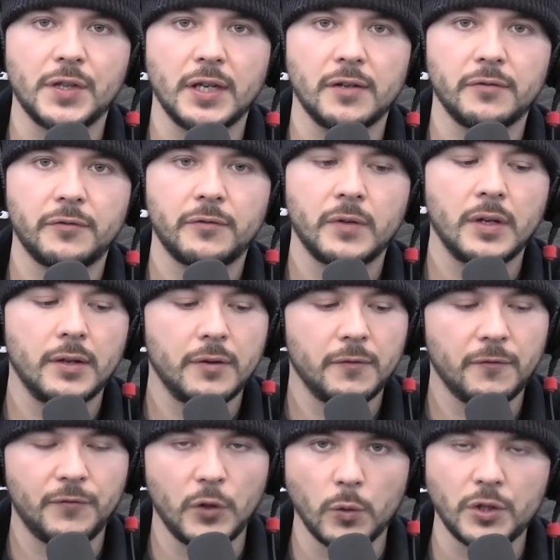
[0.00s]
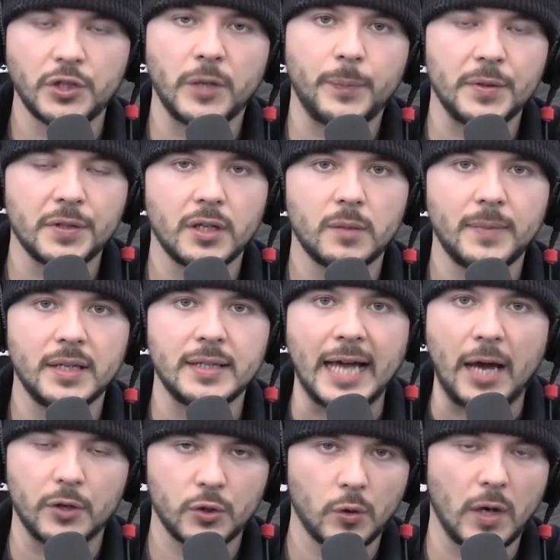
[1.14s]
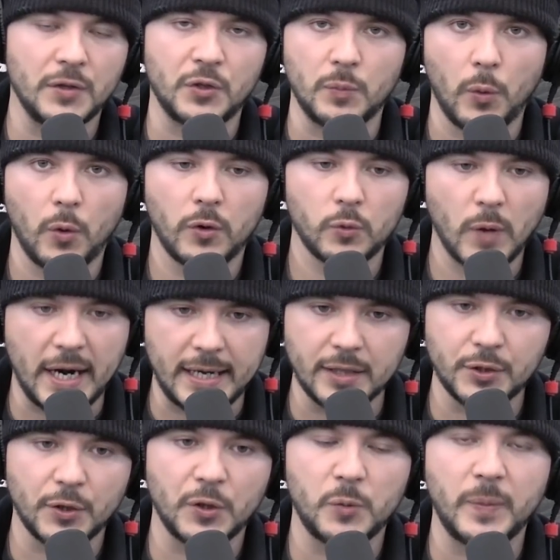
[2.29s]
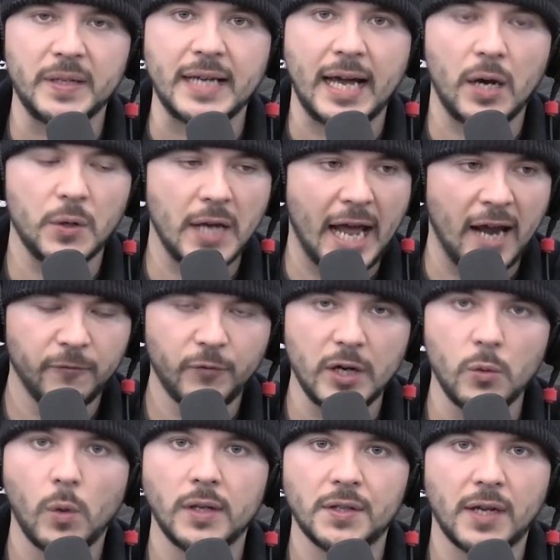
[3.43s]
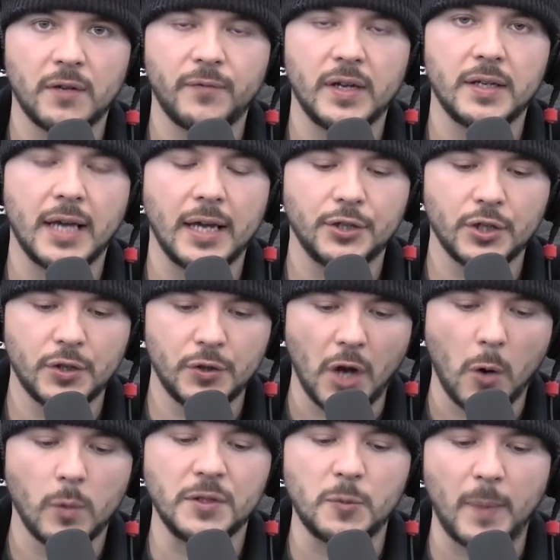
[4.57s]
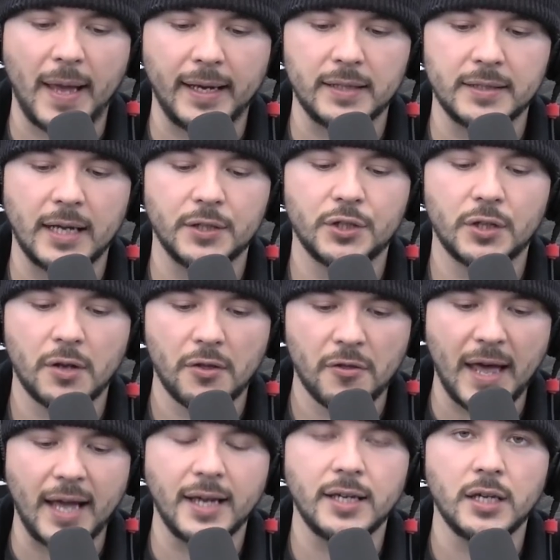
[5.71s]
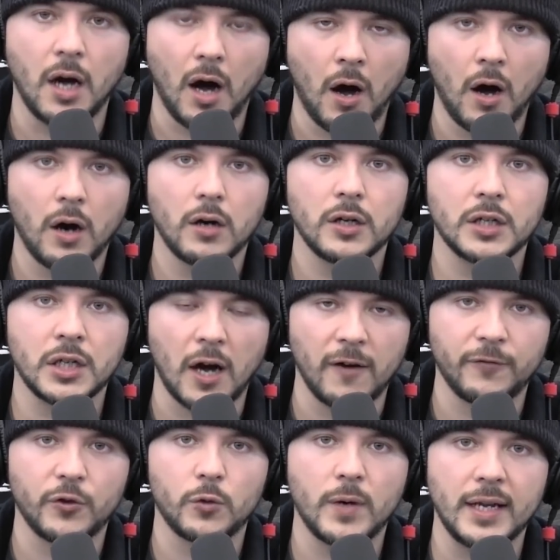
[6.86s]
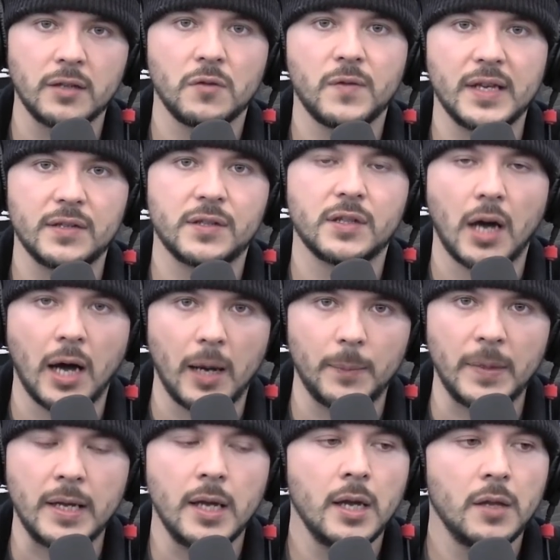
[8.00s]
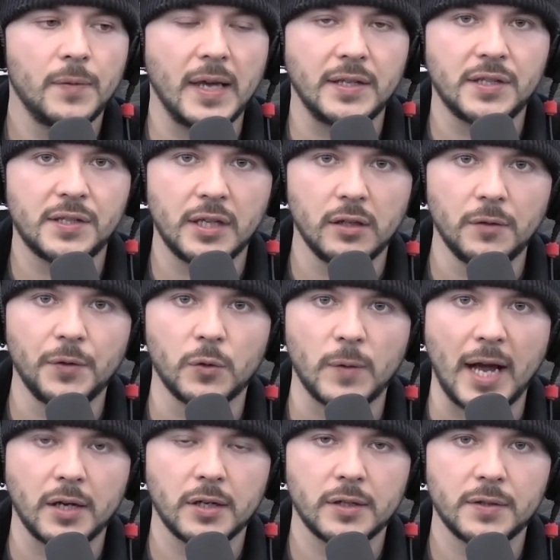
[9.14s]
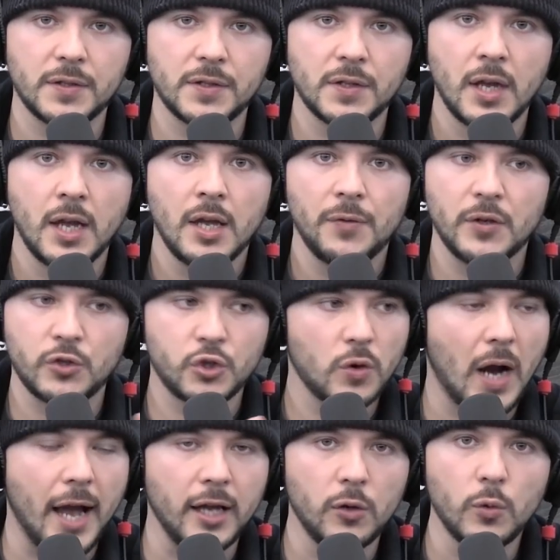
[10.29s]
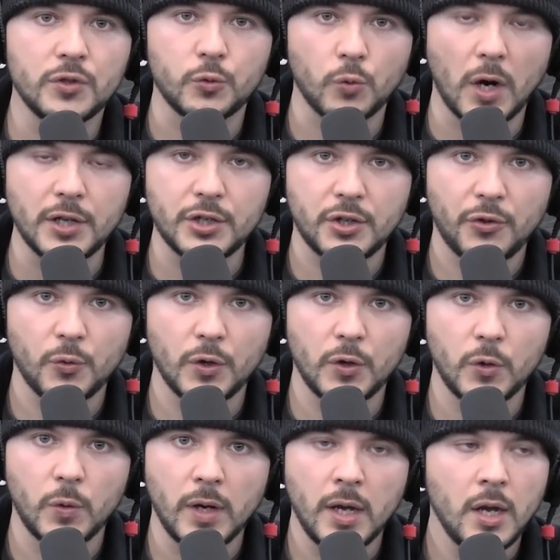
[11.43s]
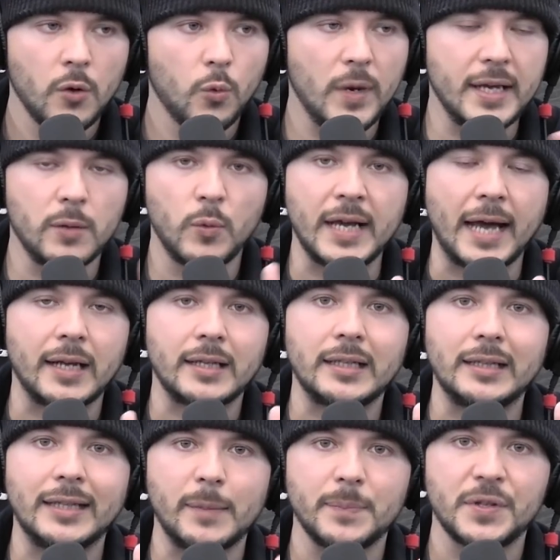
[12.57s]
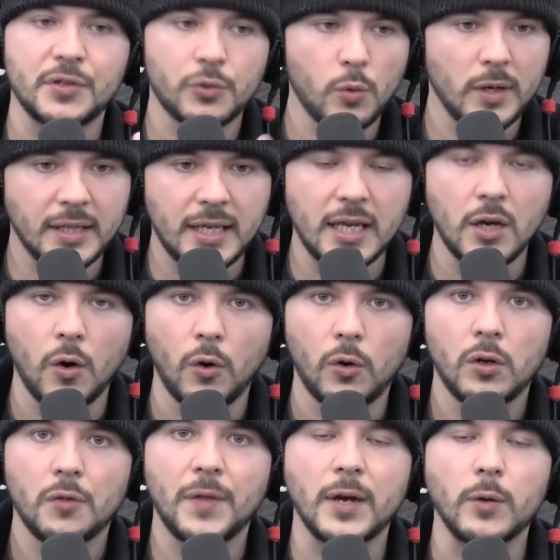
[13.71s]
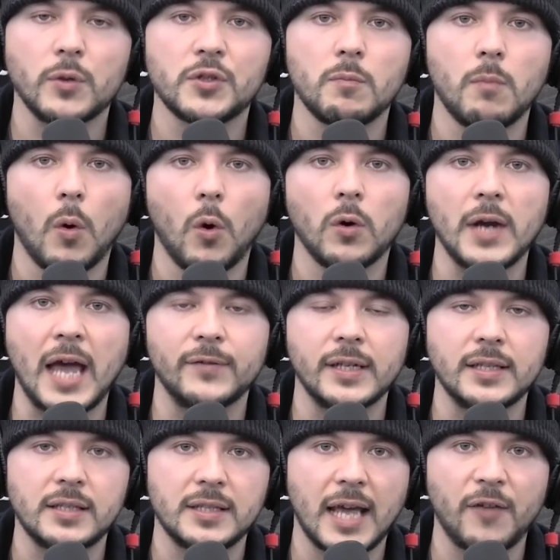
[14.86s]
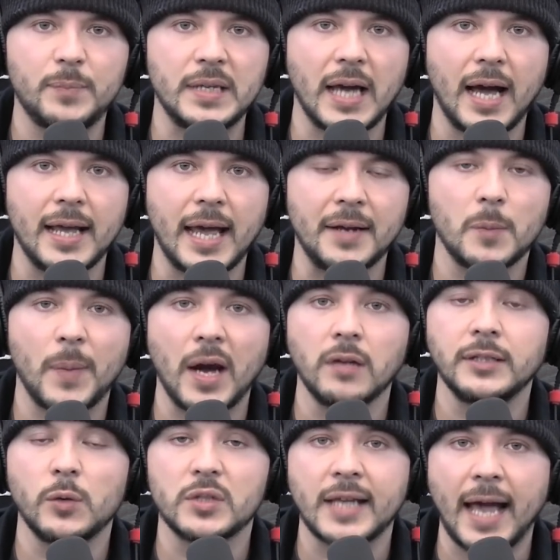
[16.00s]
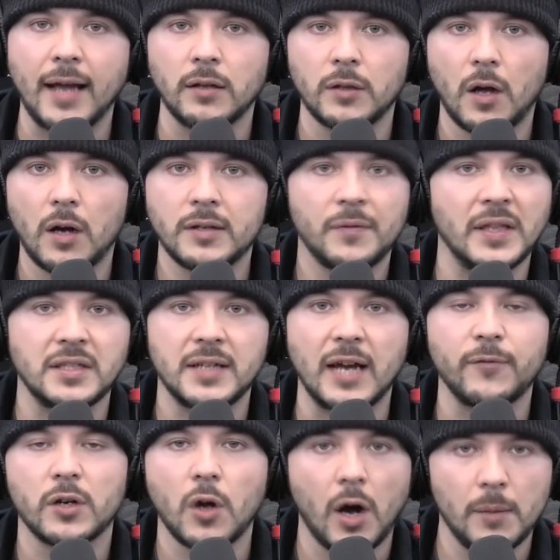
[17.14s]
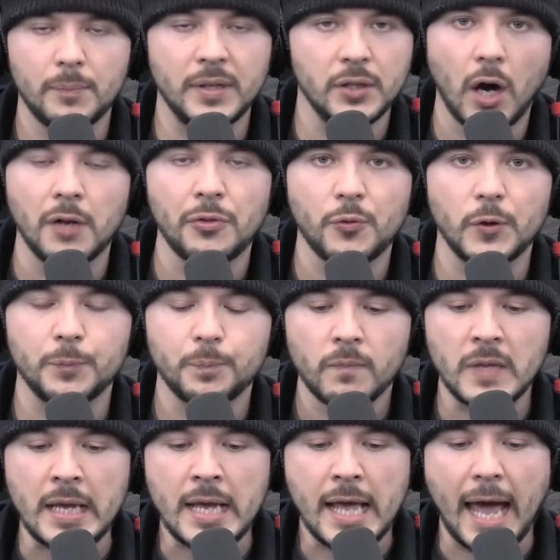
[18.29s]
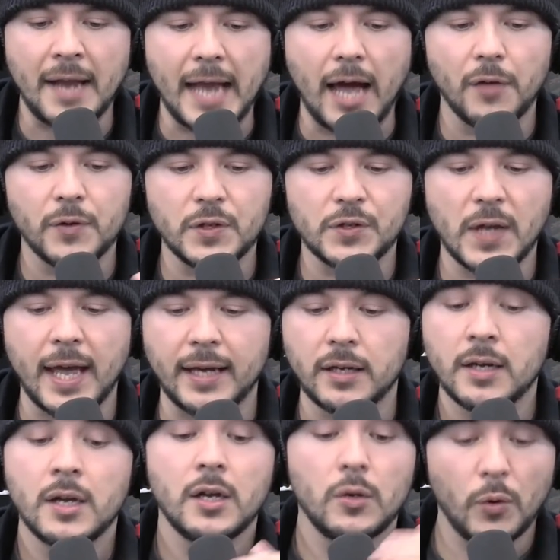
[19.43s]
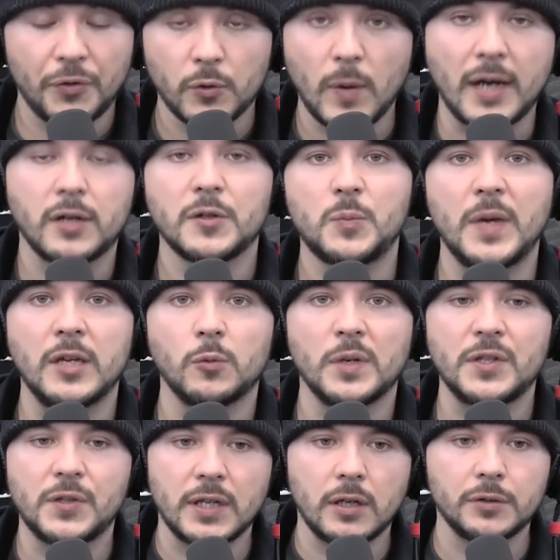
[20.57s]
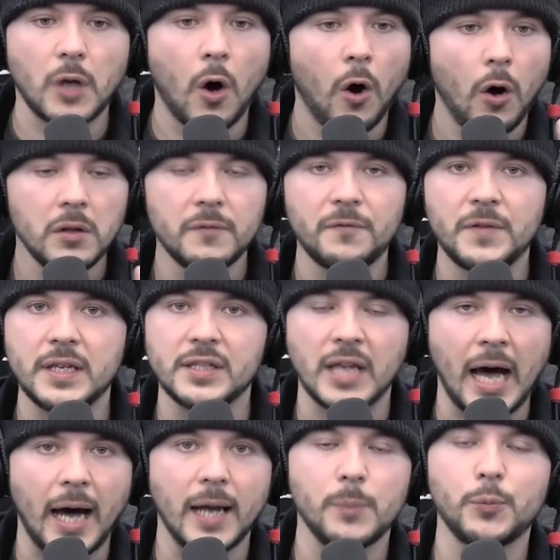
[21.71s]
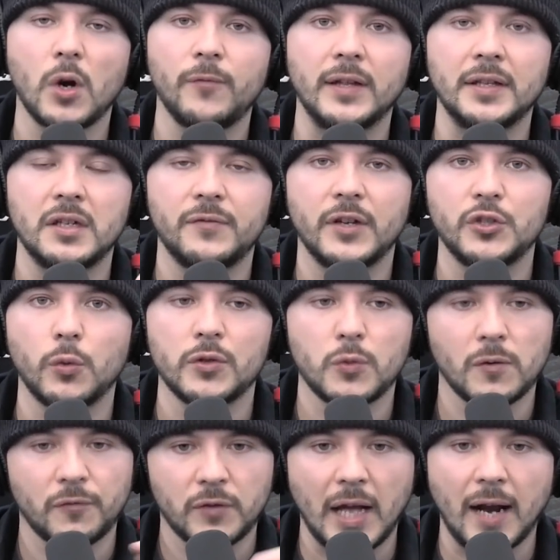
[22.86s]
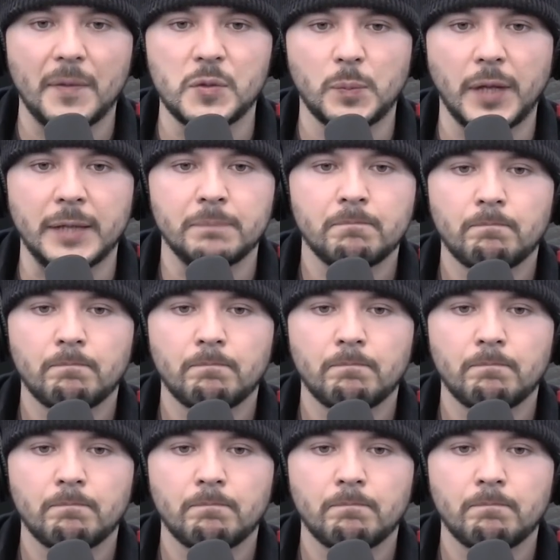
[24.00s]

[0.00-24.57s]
Eve, viewership is going to be down across the board. Ratings are going to be down. Everyone's on vacation. No one's paying attention. They are covering this up. They sealed the records. The trial was rushed through. We got a glimpse through a keyhole. There was more evidence the FBI had and apparently was cataloged that's never been gone through. And now they're saying with the records being resealed, all of these high profile individuals who were flying on this plane,